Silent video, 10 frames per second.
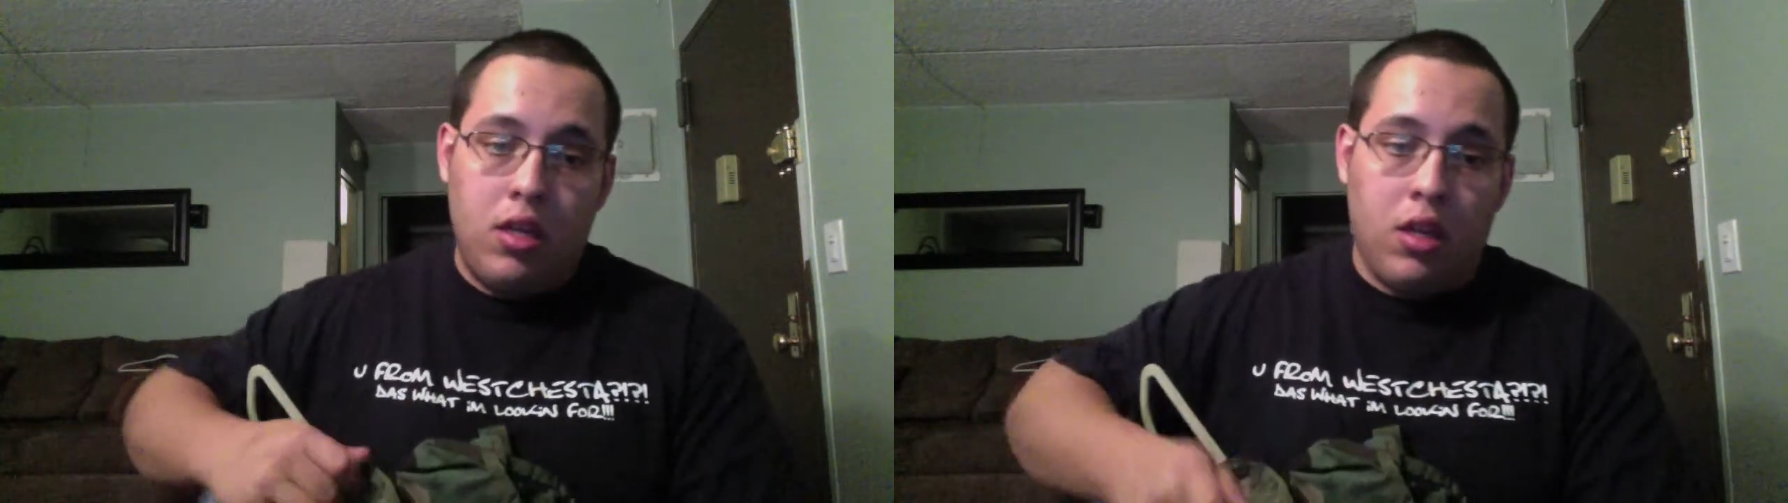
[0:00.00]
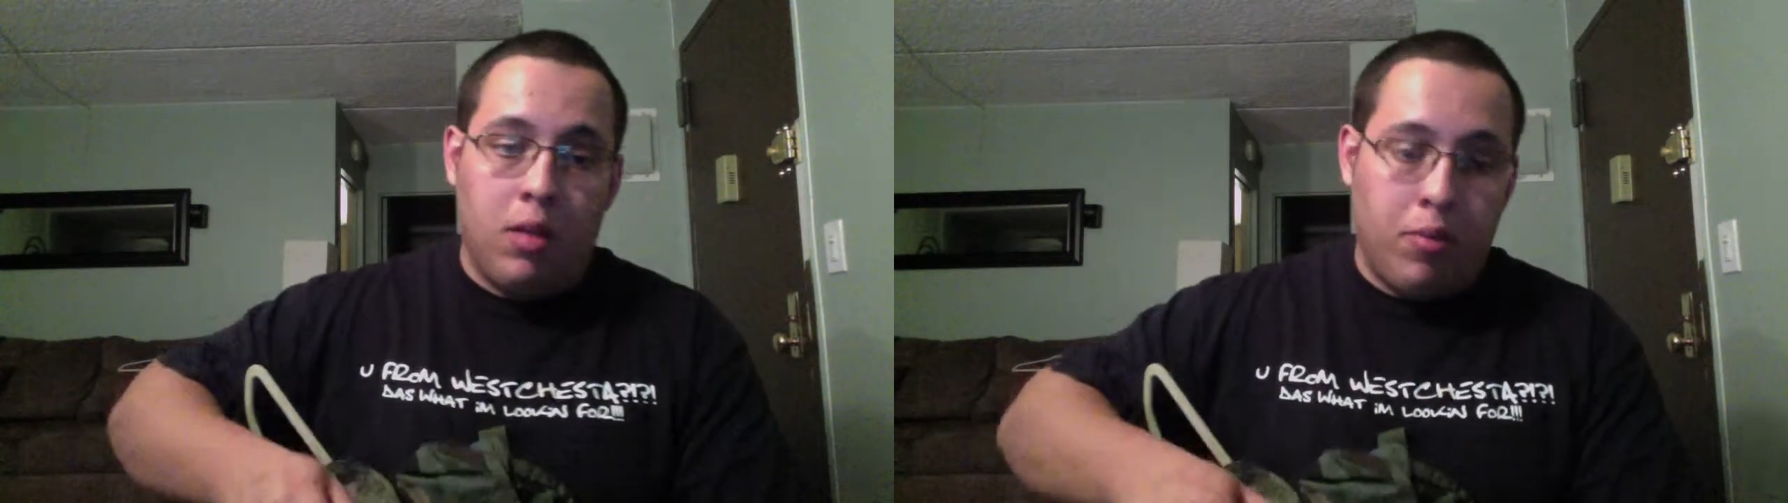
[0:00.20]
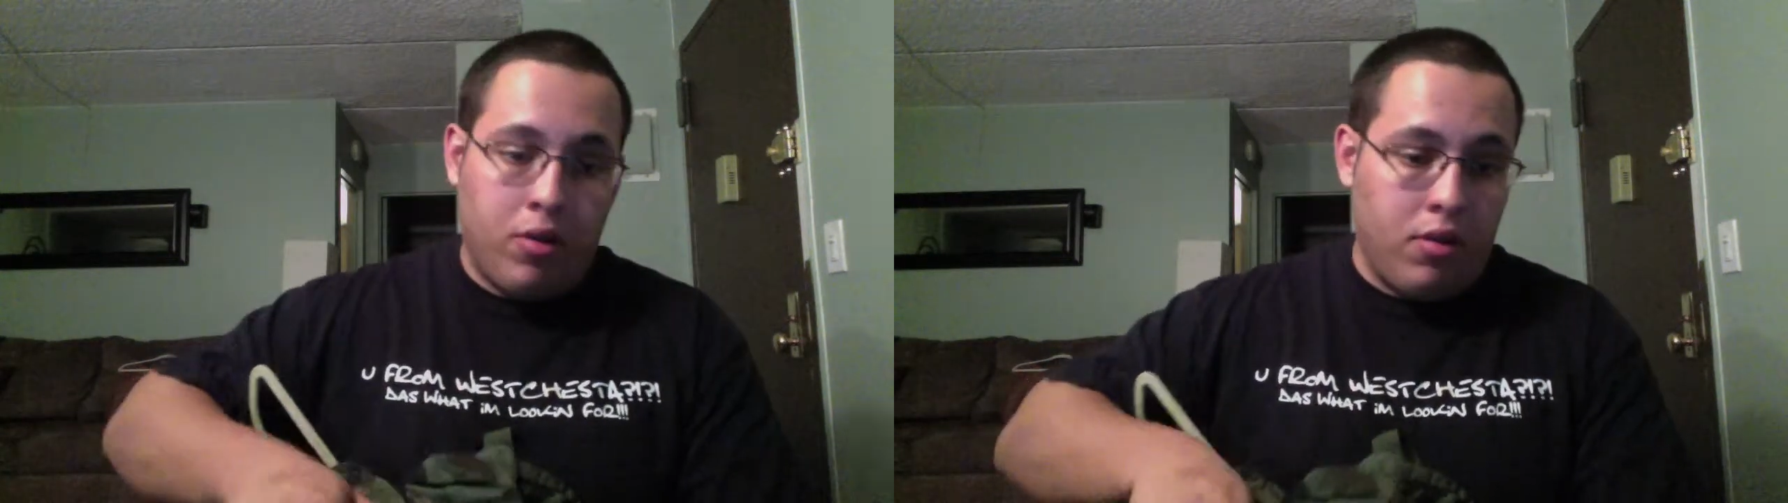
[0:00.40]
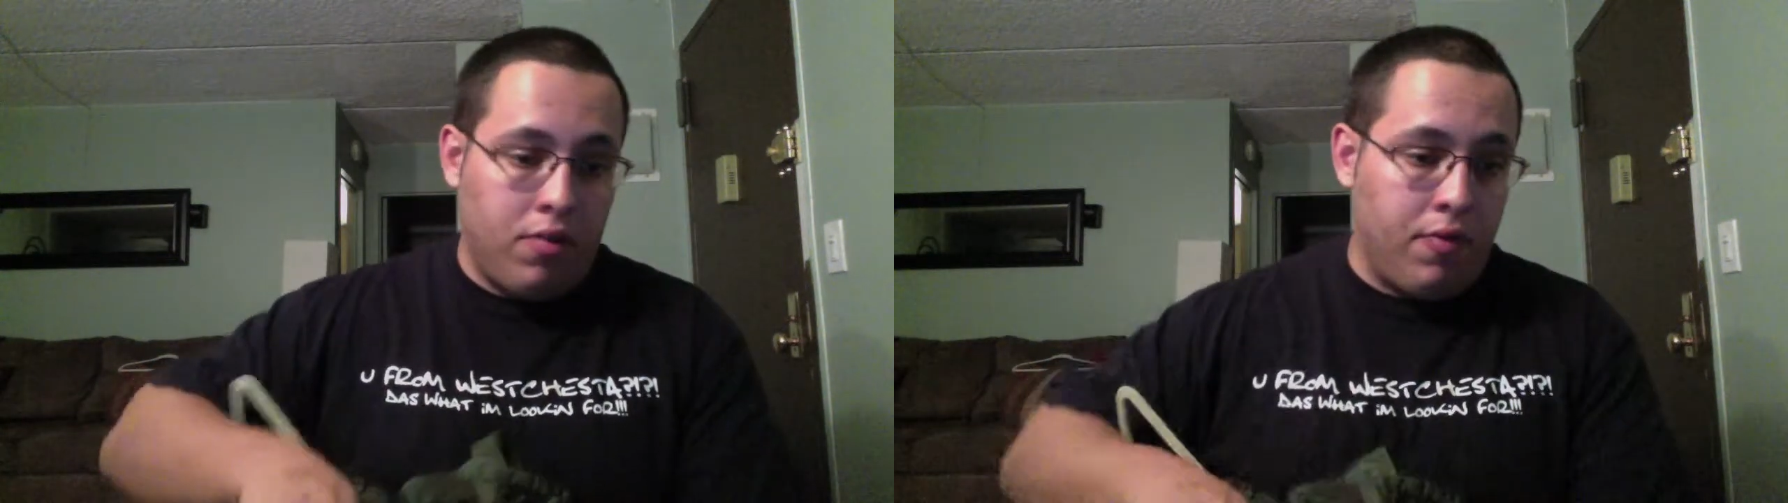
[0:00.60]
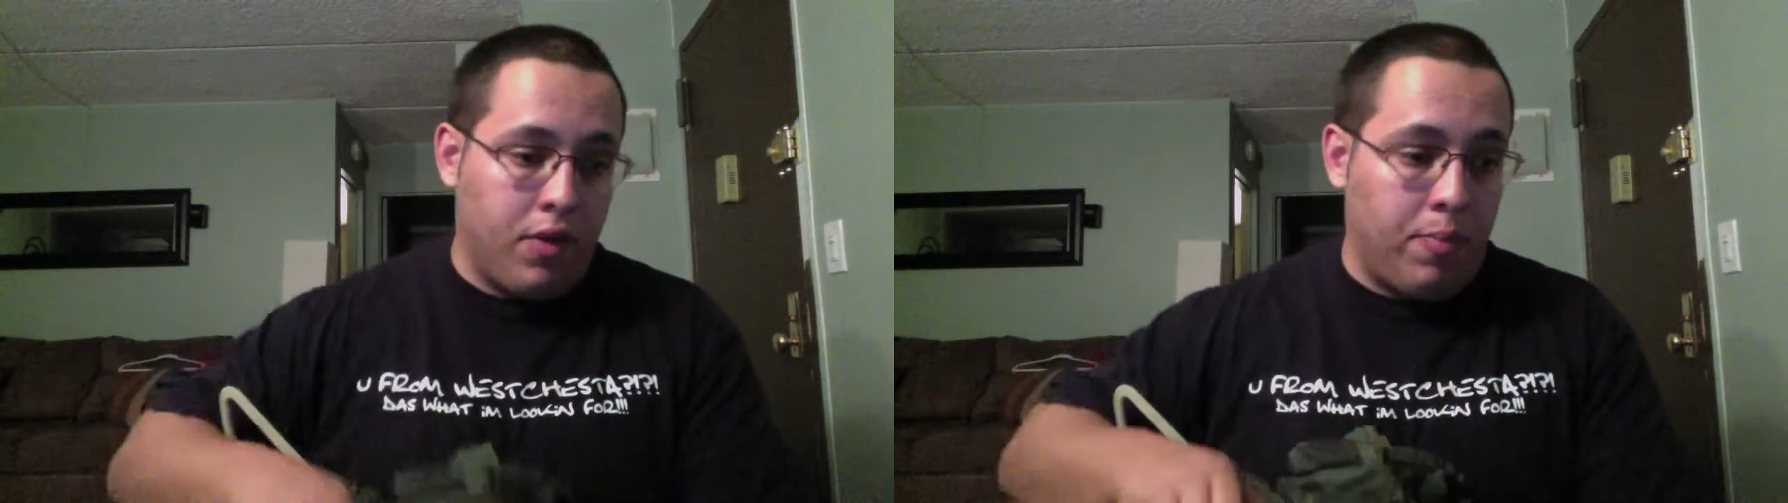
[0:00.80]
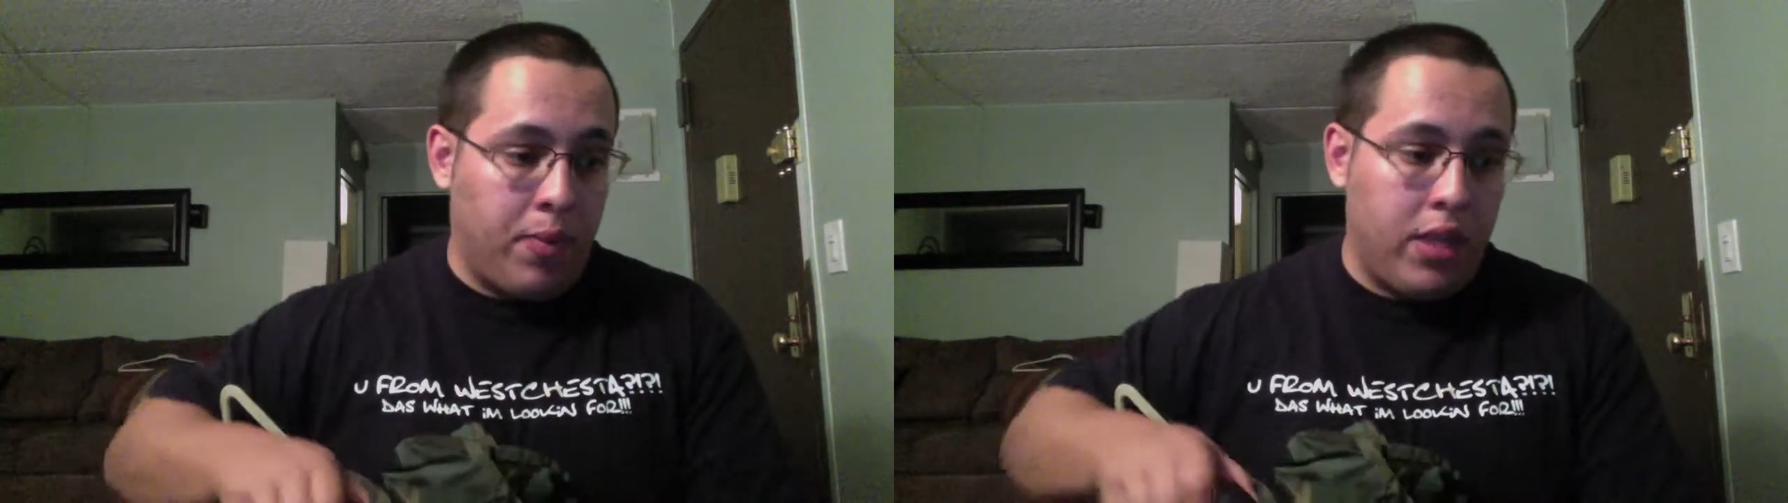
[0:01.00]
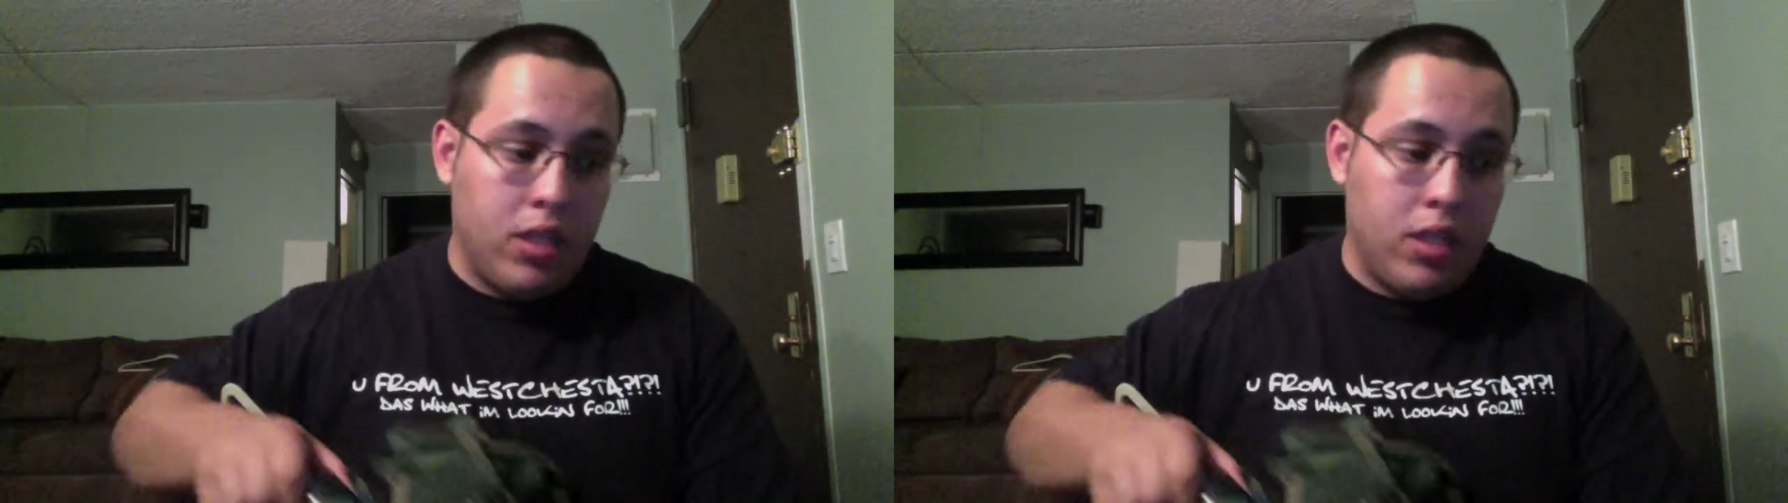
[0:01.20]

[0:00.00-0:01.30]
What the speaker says: number of paint